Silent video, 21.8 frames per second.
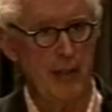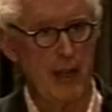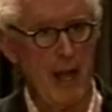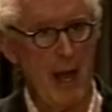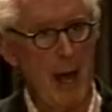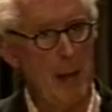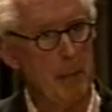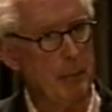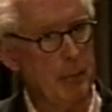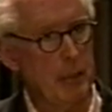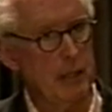
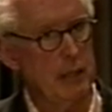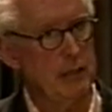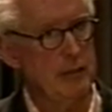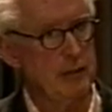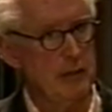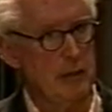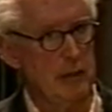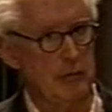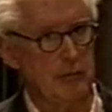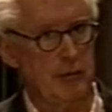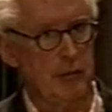
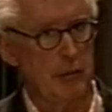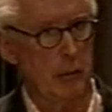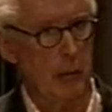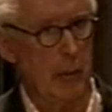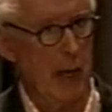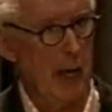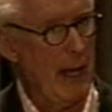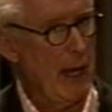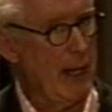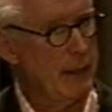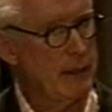eye-pleasing
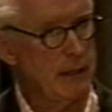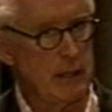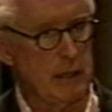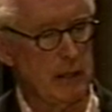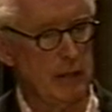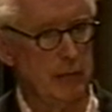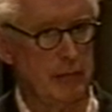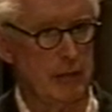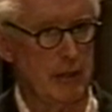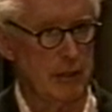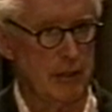variety
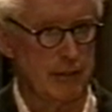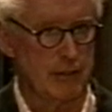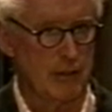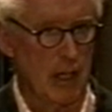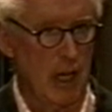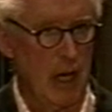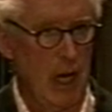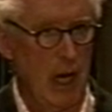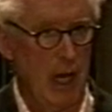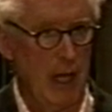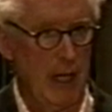of
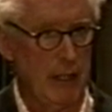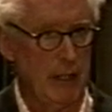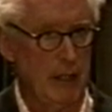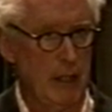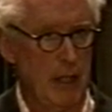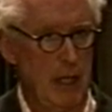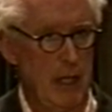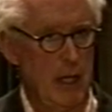design